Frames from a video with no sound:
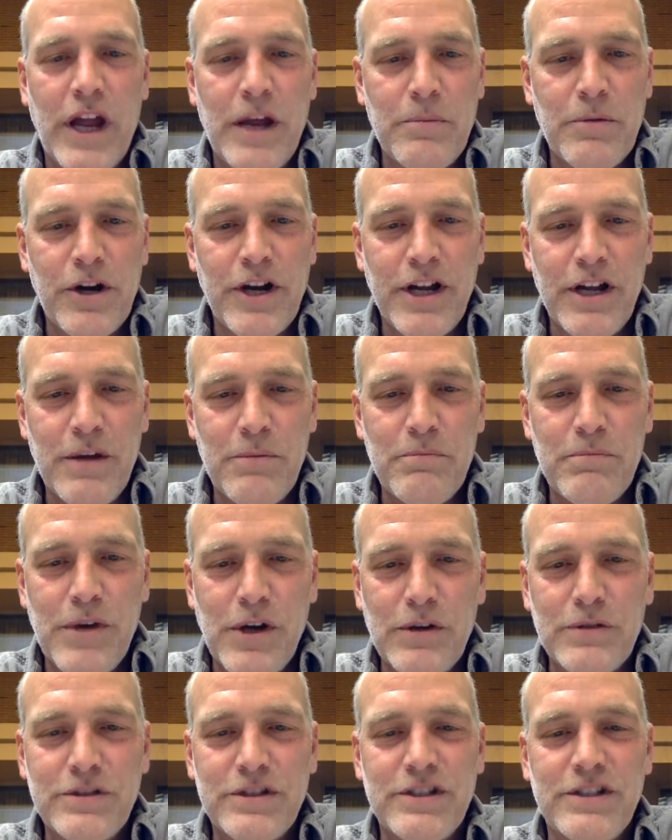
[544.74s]
Abraham,
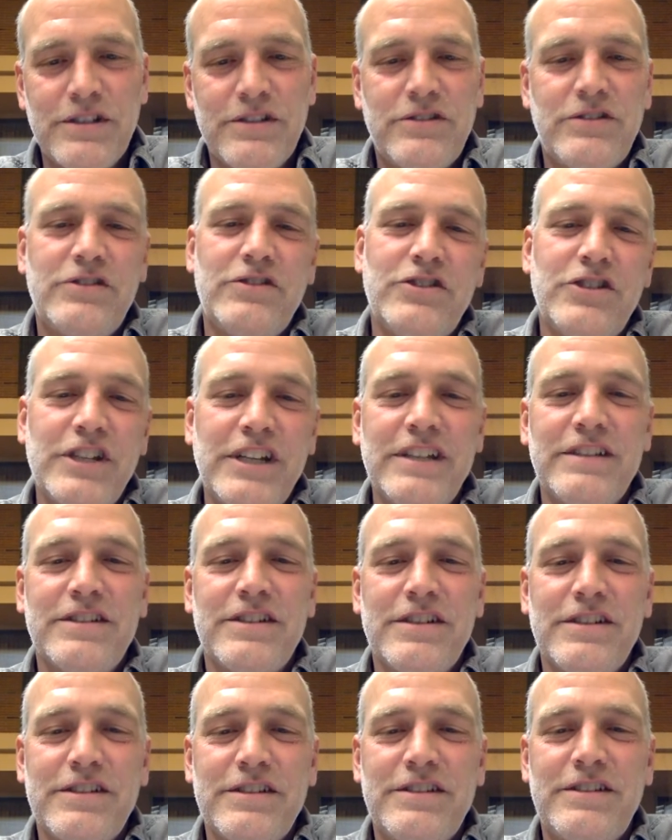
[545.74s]
Moses,
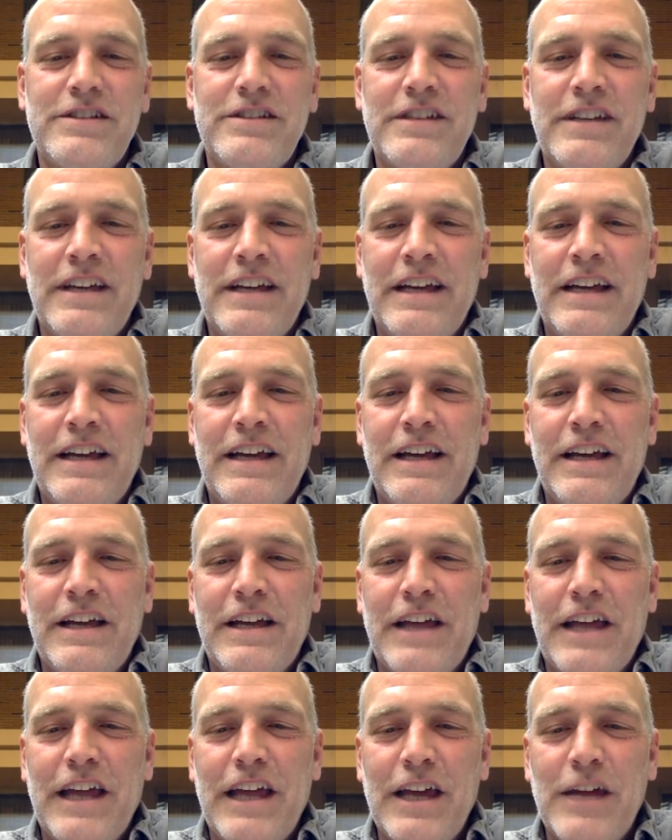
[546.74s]
Jesus,
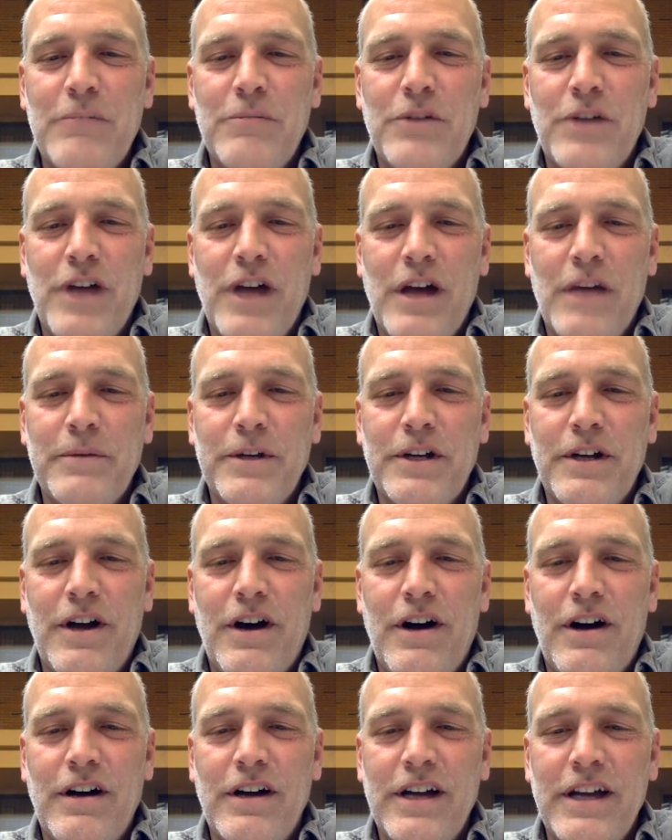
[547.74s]
and Muhammad
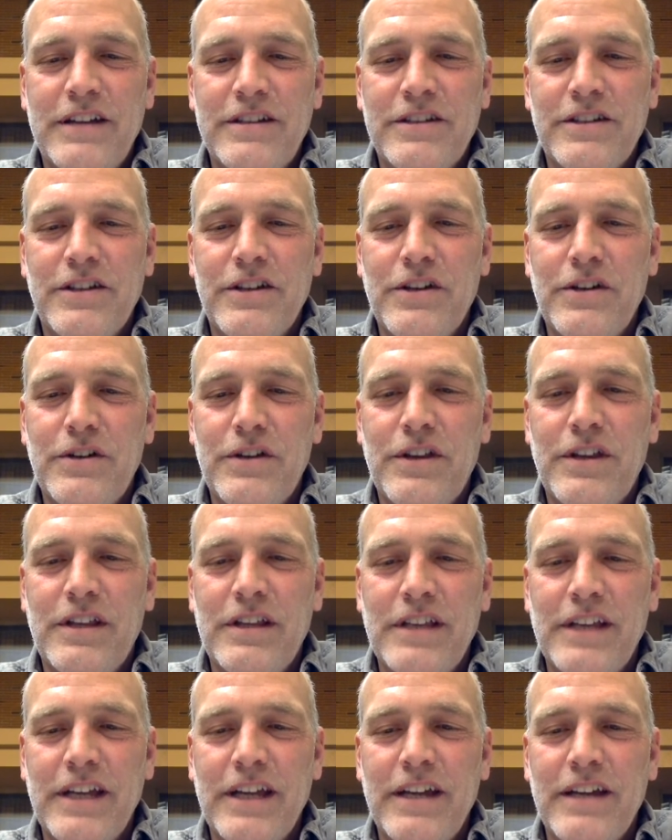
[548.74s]
all had to go to the
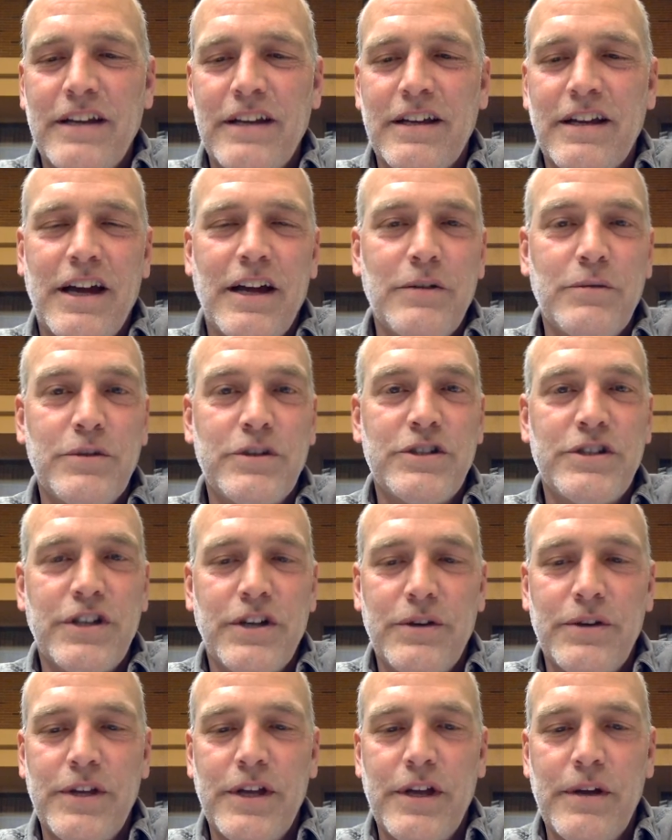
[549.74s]
land God would
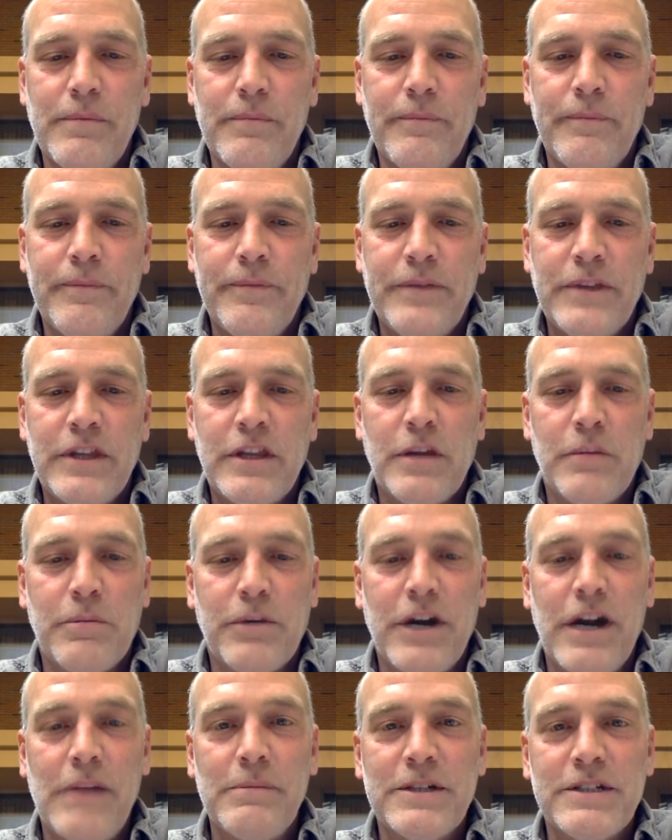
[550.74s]
show them, the
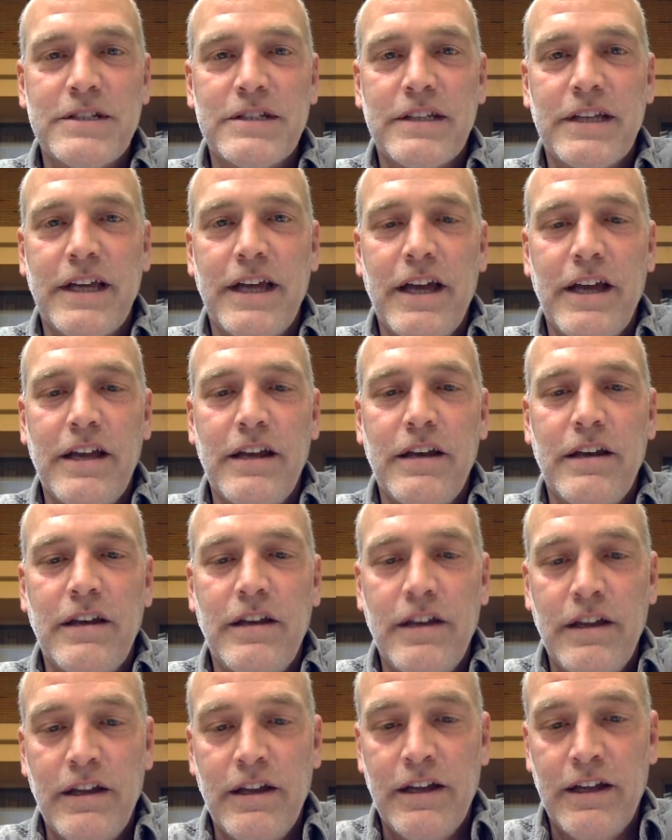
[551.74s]
promised land,
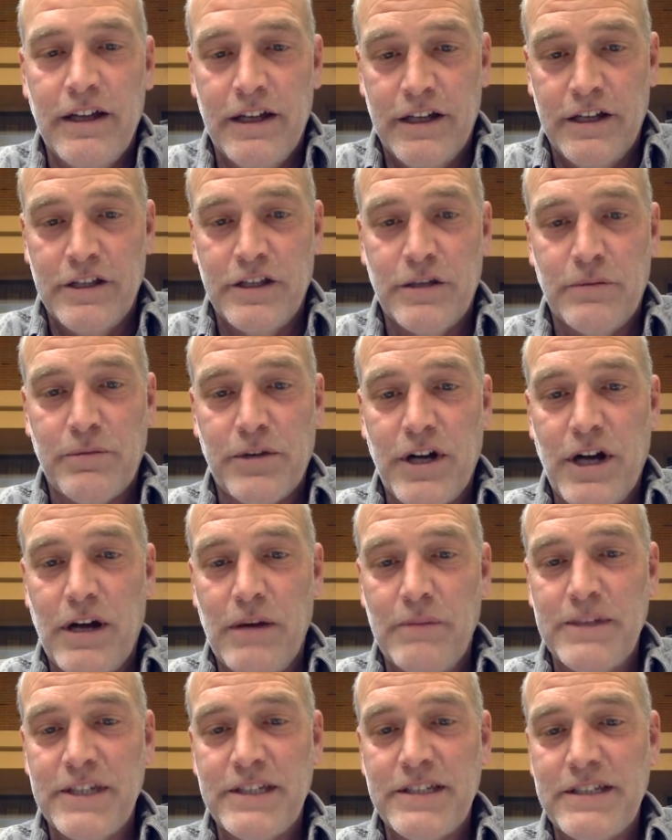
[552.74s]
the
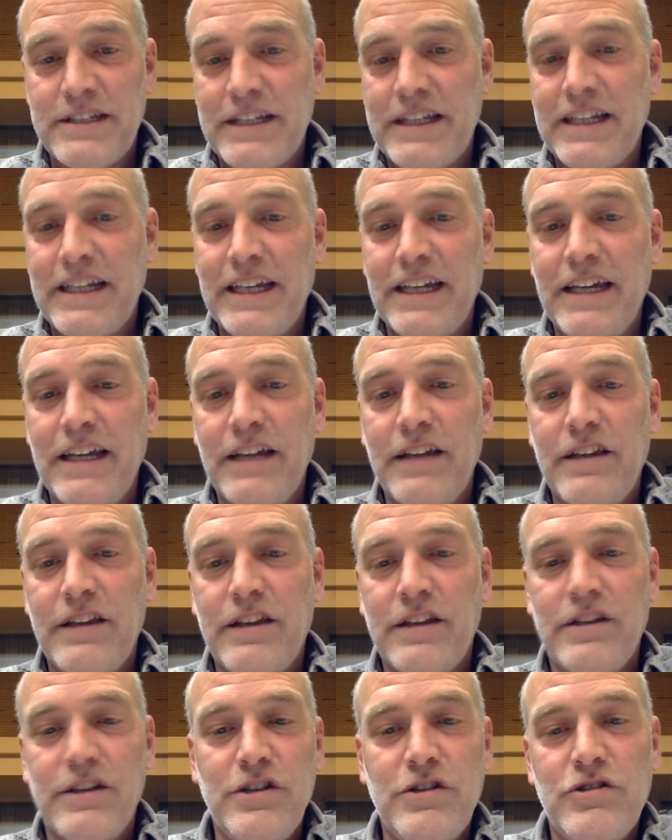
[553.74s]
promised city,
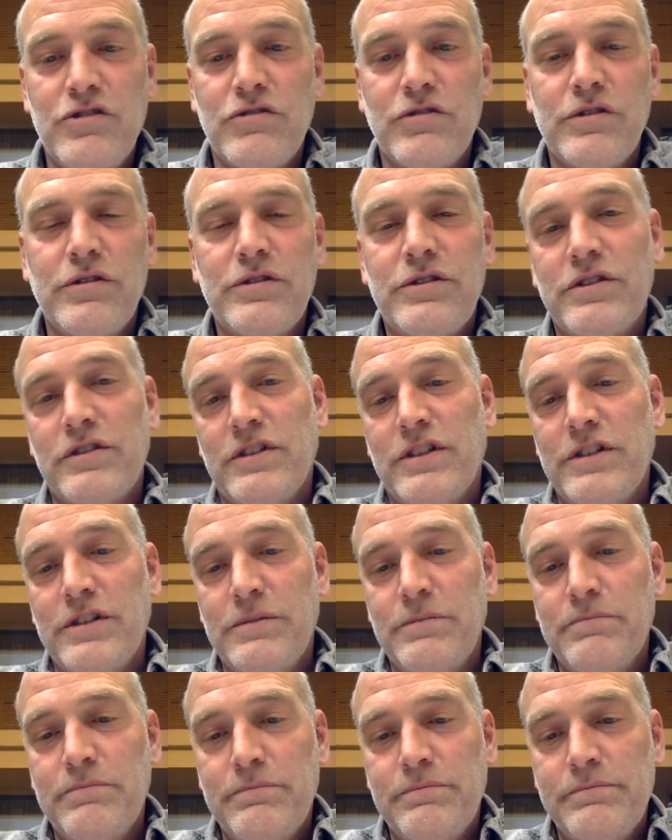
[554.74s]
the New
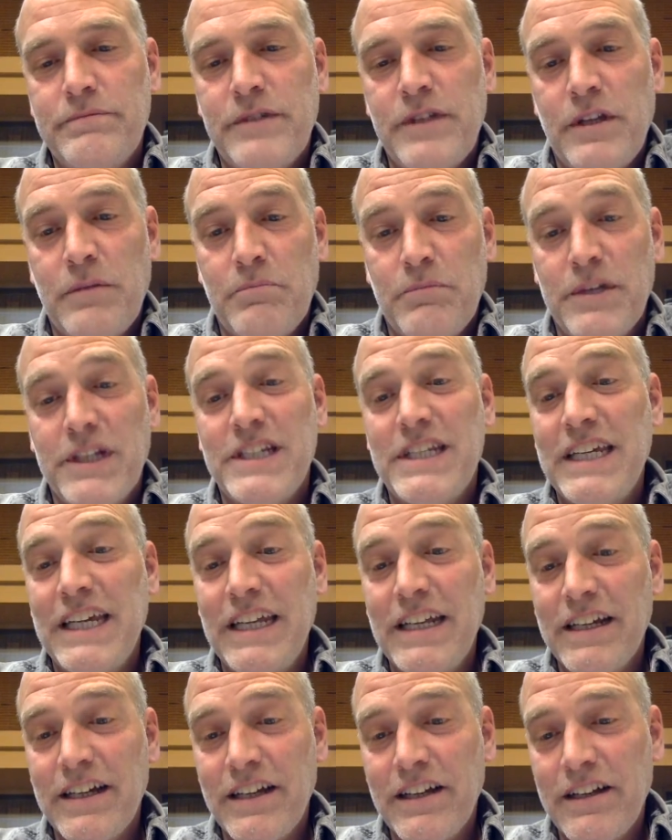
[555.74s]
Jerusalem,
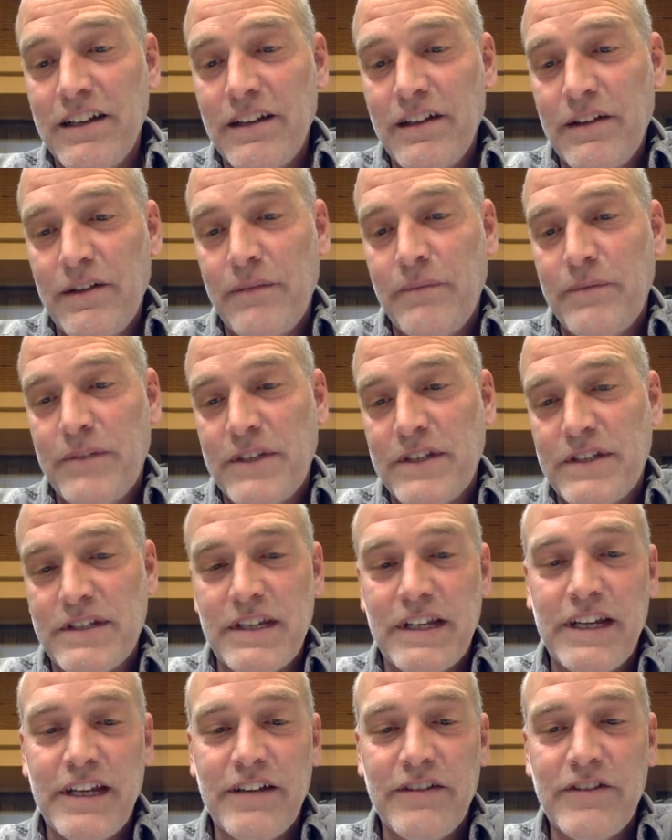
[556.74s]
Medina, the
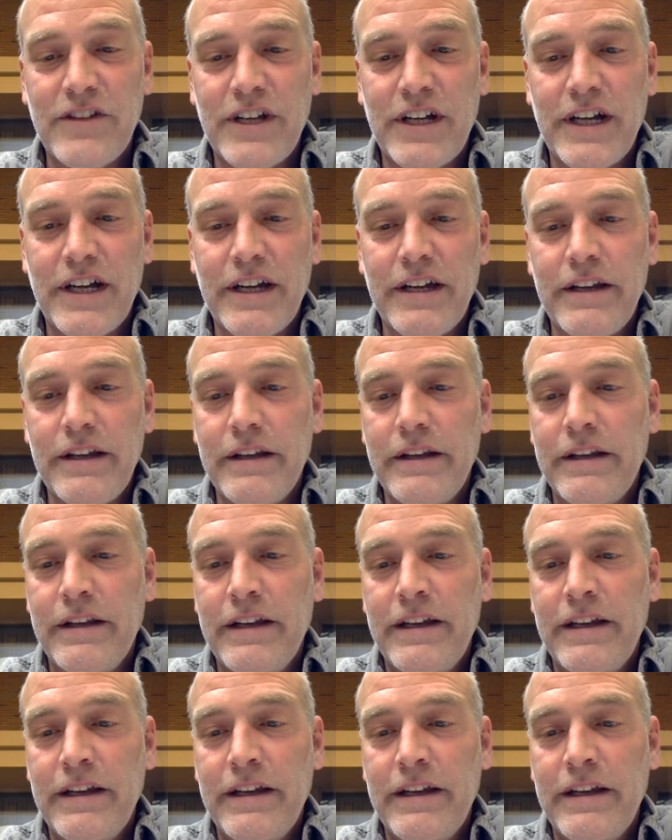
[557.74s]
city of light,